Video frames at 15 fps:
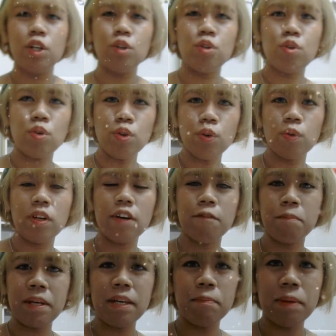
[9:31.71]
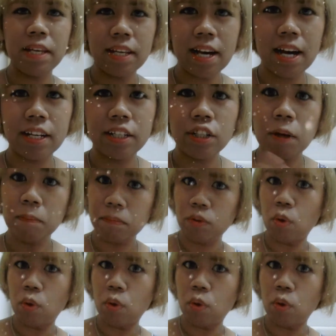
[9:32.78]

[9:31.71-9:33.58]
So you love pink color? Not